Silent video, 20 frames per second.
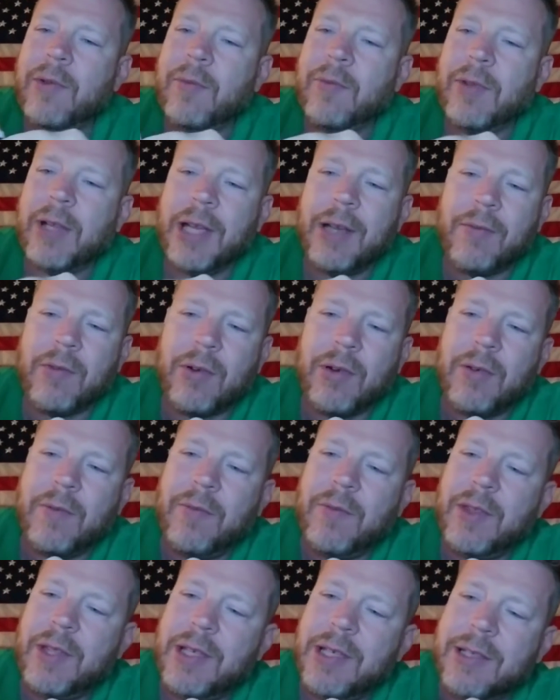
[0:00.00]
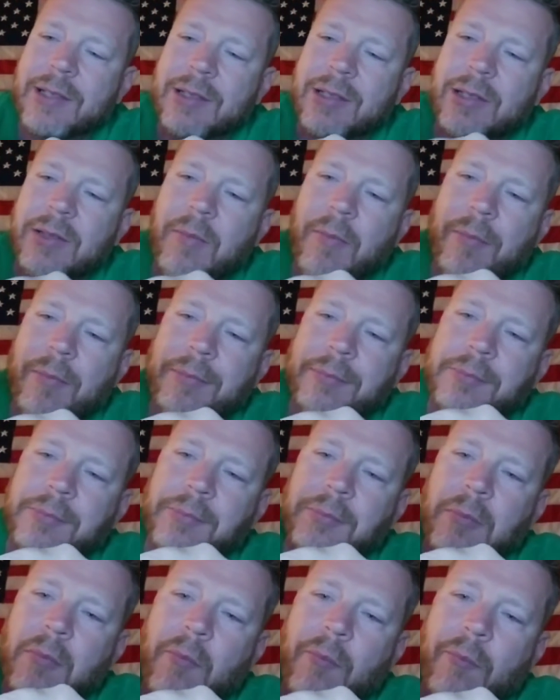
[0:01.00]
flavor of this.
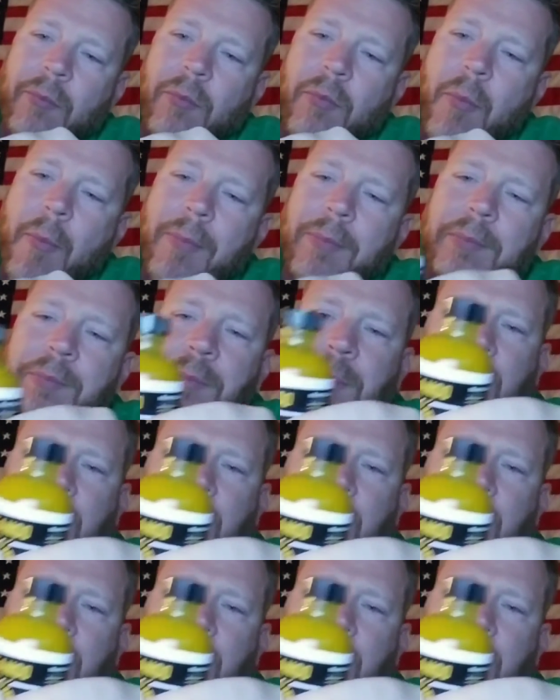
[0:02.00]
Mm.